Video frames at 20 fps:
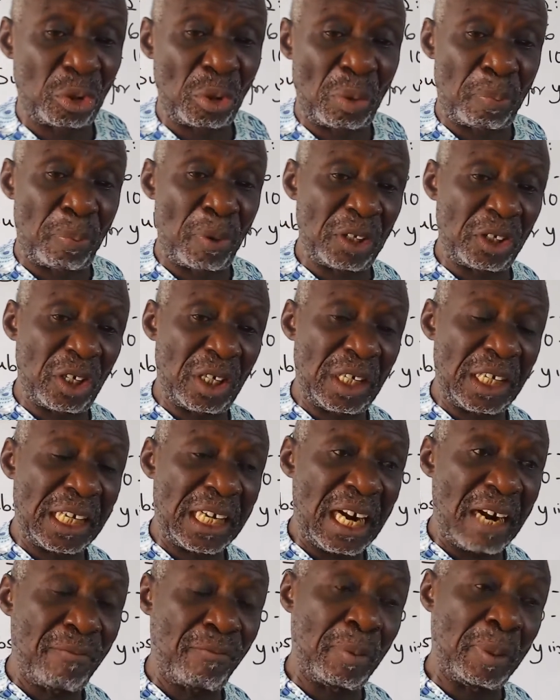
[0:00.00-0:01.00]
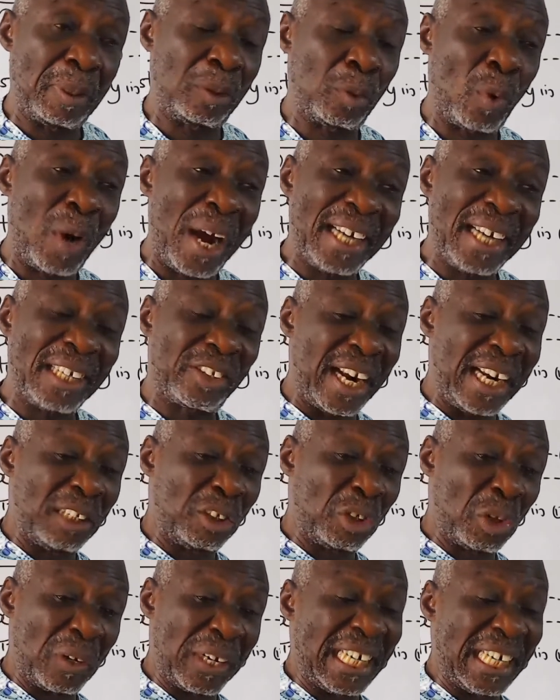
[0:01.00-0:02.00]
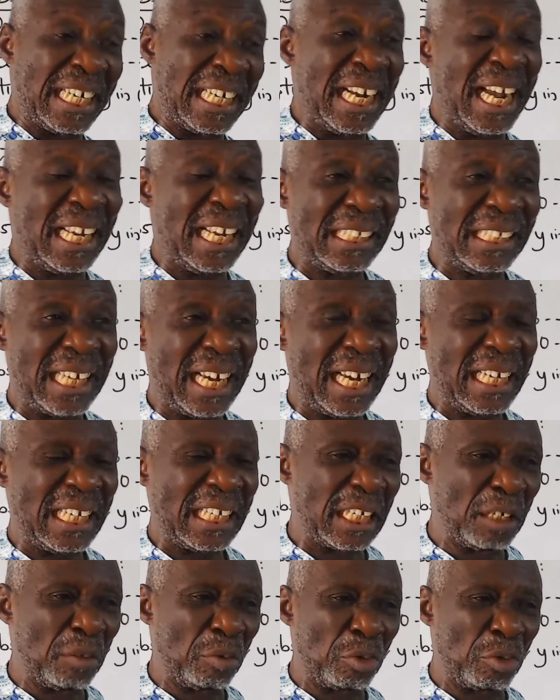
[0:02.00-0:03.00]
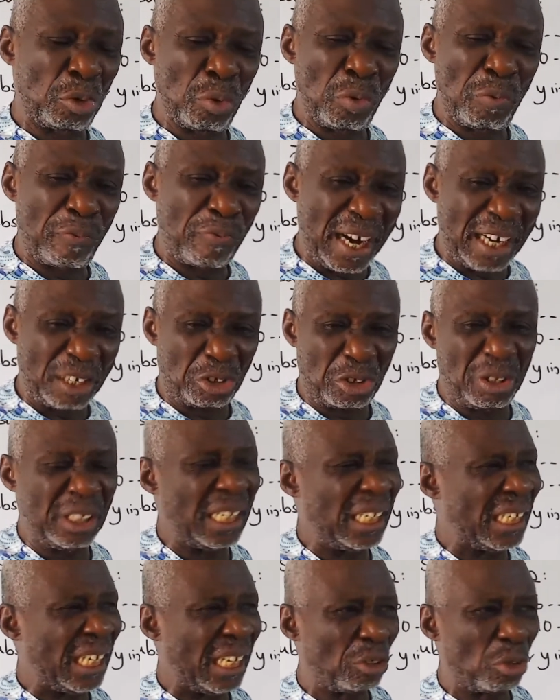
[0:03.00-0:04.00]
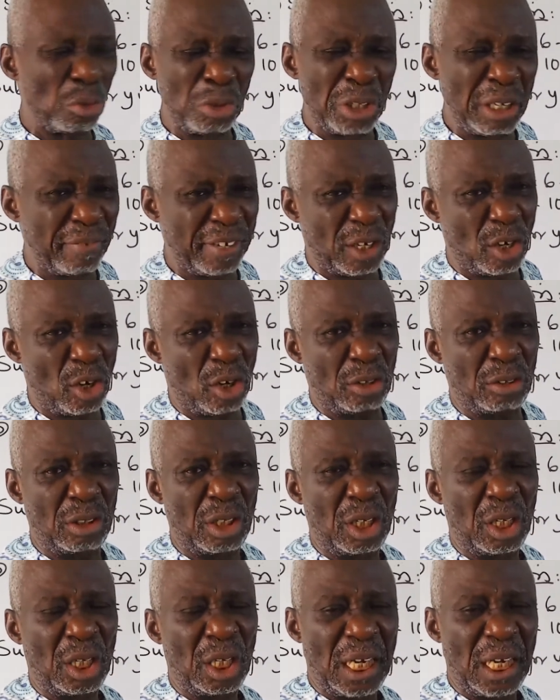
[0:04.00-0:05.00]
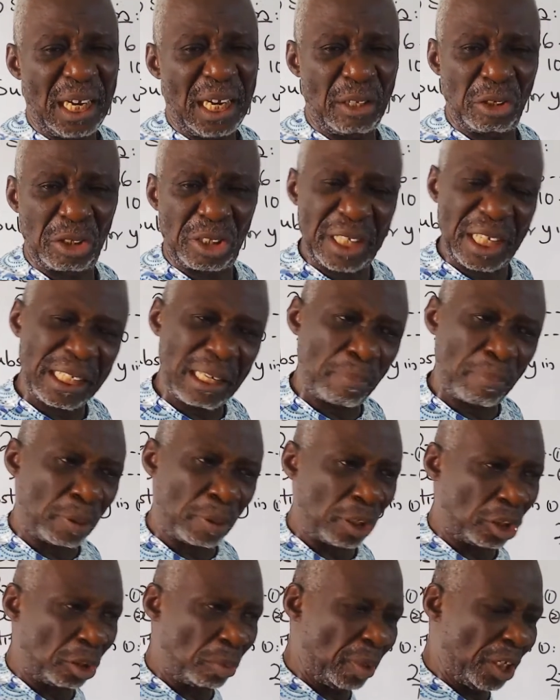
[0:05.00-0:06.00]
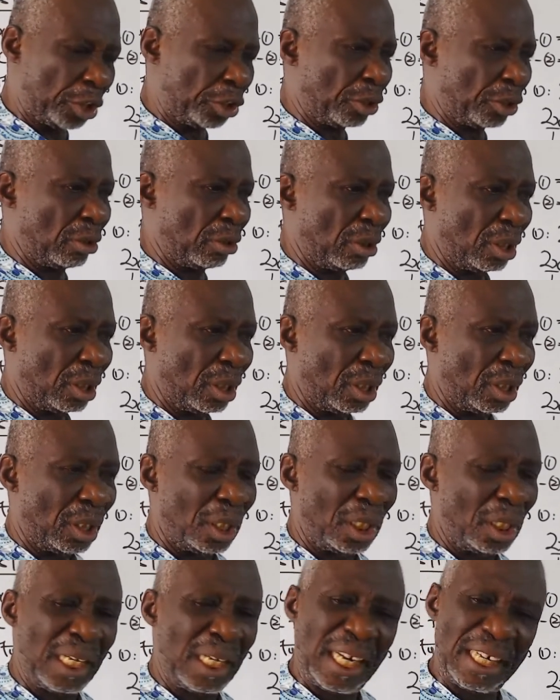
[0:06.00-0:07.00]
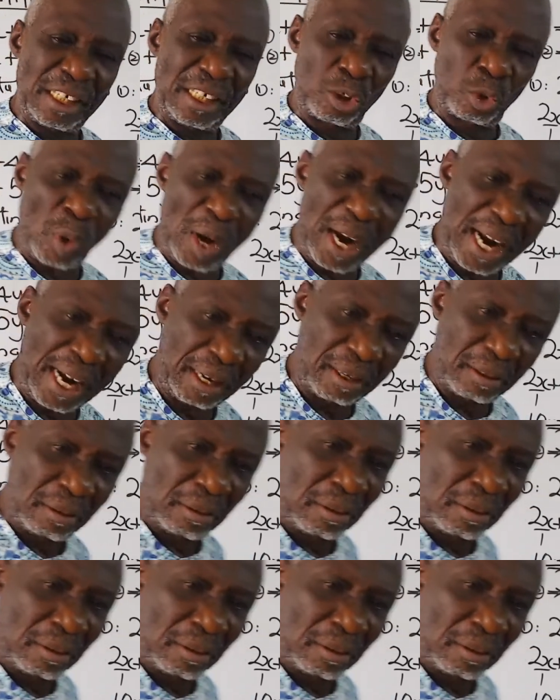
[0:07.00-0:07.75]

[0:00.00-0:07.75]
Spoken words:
to plot on the graph, but while trying to read the answer, it gives you fractions that are too difficult, and you start approximation. That is why